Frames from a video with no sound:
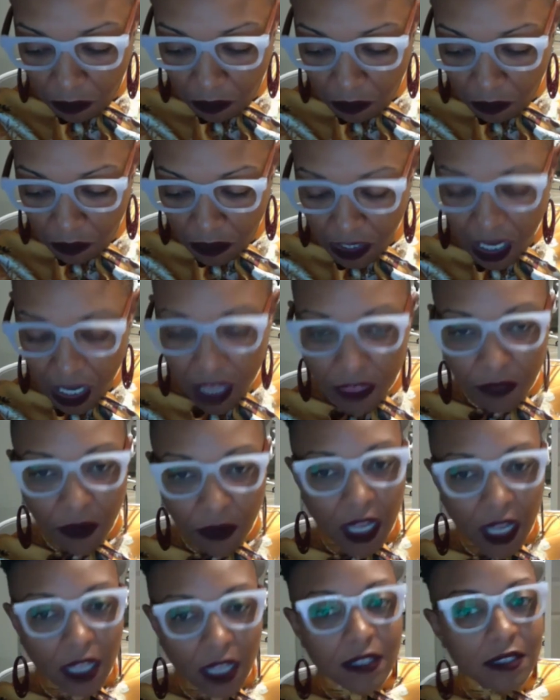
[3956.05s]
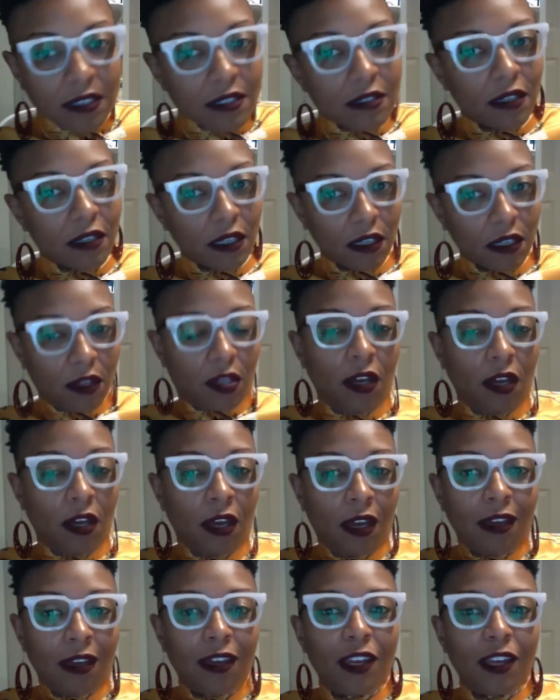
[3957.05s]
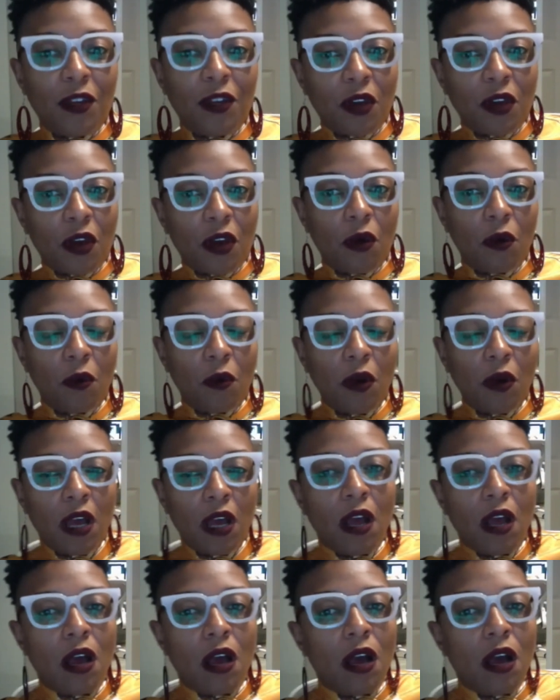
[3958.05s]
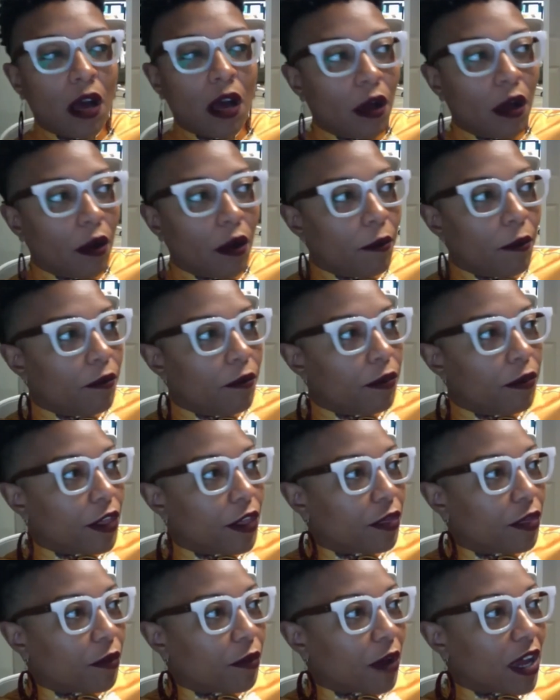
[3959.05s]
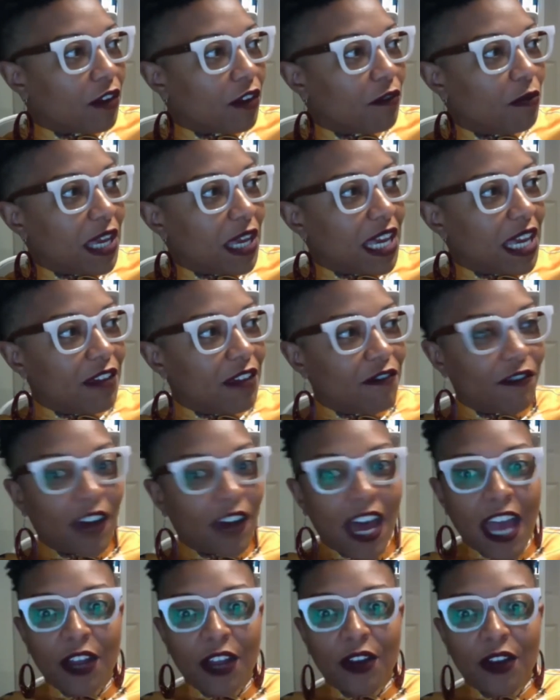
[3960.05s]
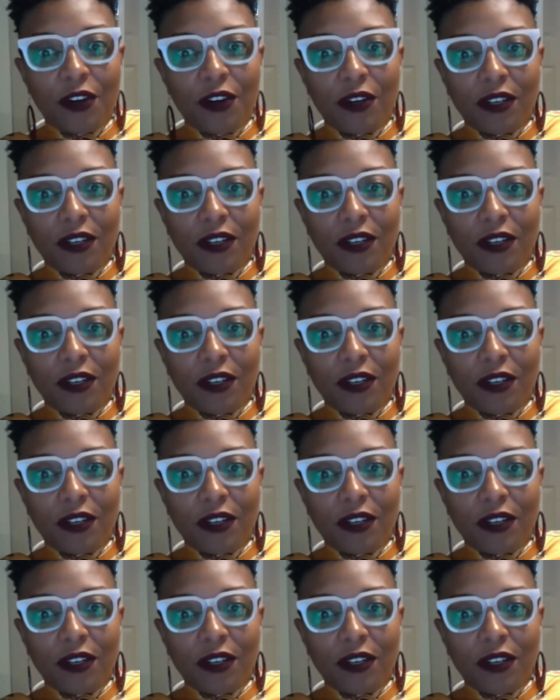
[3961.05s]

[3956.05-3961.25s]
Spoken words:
death threats, you know, the threat of being fired,